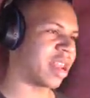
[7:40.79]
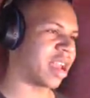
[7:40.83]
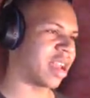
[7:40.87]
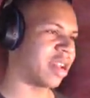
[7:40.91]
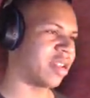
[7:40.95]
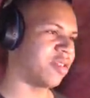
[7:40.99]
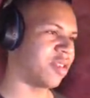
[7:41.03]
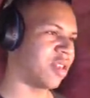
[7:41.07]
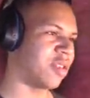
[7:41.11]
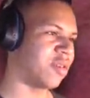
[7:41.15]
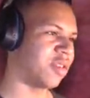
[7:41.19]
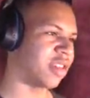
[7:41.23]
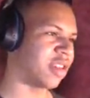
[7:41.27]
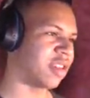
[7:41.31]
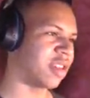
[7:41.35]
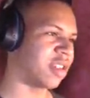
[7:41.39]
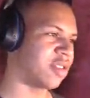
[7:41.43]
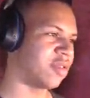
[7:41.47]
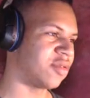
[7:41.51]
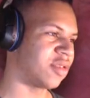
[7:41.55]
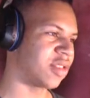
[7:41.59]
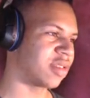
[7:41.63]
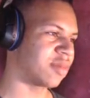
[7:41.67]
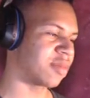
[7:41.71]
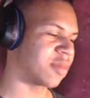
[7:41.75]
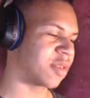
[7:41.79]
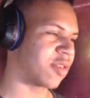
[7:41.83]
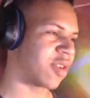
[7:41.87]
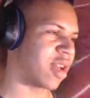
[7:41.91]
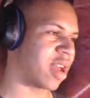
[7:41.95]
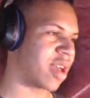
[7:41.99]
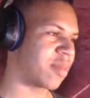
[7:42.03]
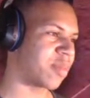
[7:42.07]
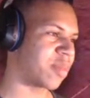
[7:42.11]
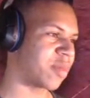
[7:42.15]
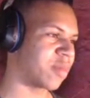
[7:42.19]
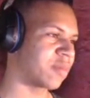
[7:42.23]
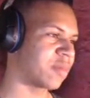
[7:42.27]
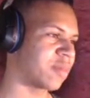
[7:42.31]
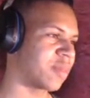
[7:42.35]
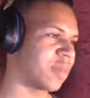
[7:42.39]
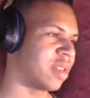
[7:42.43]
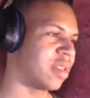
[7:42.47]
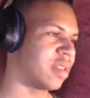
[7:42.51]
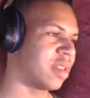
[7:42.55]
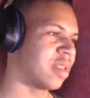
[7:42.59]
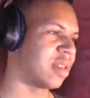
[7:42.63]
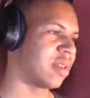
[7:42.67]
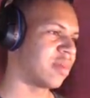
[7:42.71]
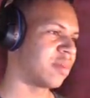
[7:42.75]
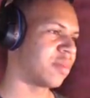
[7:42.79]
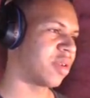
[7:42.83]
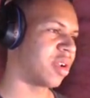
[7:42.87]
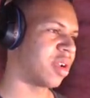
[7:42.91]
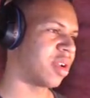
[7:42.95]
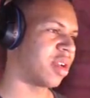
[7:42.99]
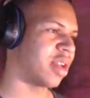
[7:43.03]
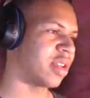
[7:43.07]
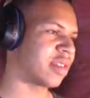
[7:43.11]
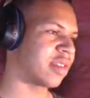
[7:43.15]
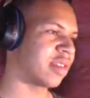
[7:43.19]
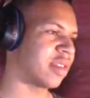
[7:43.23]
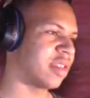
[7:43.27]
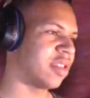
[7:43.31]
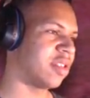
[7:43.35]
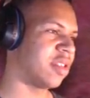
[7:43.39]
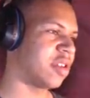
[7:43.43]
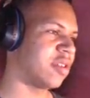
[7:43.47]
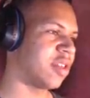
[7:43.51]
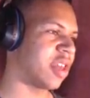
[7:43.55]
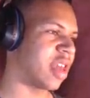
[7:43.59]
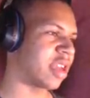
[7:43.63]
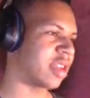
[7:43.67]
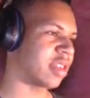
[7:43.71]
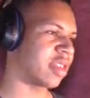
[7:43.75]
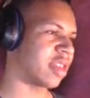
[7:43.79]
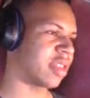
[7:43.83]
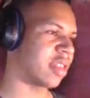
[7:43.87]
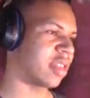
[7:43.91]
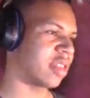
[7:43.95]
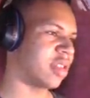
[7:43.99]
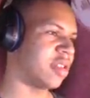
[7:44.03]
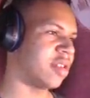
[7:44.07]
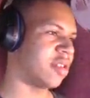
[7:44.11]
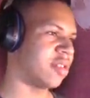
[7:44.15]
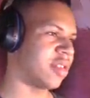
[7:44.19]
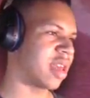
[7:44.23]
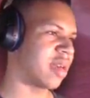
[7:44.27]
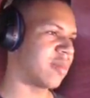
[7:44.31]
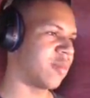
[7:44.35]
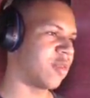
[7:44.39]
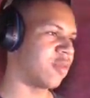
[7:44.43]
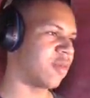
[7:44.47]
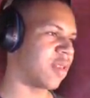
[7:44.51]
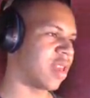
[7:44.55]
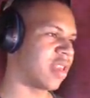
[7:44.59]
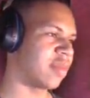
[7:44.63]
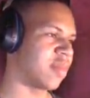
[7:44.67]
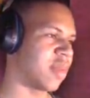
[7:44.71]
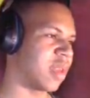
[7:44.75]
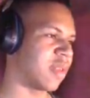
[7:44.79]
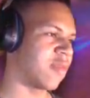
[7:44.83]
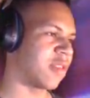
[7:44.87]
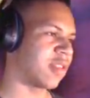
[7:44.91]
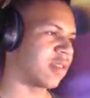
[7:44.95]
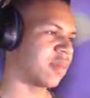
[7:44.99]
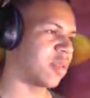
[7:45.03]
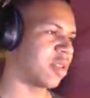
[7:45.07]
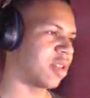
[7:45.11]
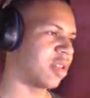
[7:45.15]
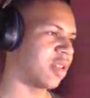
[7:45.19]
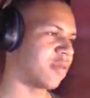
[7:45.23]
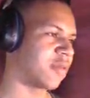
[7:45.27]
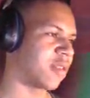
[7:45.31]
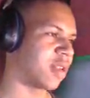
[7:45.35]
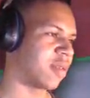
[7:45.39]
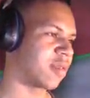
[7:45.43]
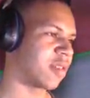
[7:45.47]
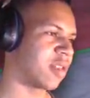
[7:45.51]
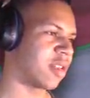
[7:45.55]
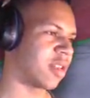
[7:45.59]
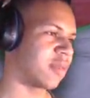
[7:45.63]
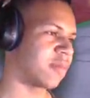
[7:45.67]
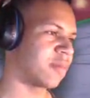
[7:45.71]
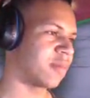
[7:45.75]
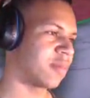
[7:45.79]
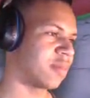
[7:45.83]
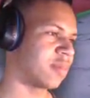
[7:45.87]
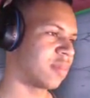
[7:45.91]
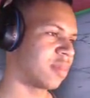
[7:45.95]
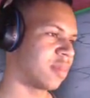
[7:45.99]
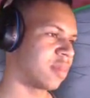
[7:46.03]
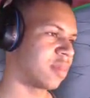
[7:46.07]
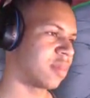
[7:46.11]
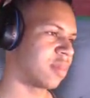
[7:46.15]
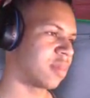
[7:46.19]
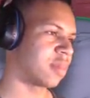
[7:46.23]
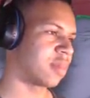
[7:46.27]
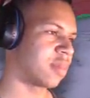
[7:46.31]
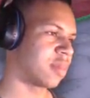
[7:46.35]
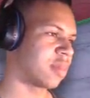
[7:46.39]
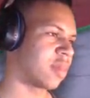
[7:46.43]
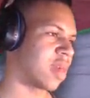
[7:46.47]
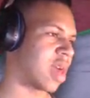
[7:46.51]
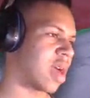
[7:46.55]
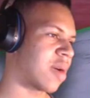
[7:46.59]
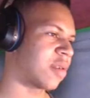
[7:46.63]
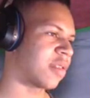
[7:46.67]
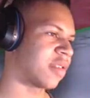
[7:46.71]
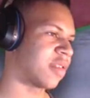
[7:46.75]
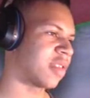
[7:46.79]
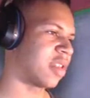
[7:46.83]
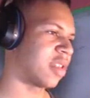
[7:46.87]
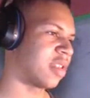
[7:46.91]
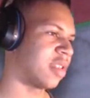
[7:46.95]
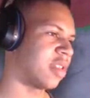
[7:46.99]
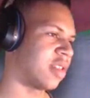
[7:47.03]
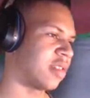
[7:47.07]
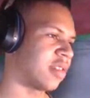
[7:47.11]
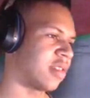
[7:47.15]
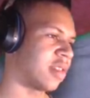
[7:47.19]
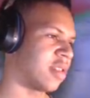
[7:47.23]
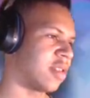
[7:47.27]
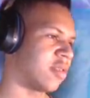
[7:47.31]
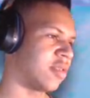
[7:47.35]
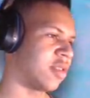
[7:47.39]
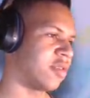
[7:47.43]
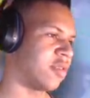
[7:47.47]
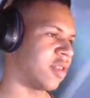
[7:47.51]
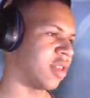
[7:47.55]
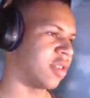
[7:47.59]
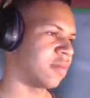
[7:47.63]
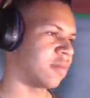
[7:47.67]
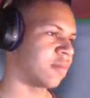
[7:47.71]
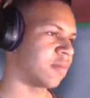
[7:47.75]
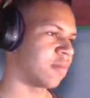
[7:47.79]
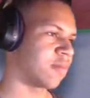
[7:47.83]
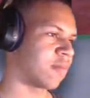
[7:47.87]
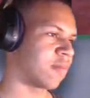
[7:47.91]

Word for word: I knew he was gonna do some crap. Bruh, you know that you know that move gives me invisibility frames, right? Obviously he doesn't. Don't do it.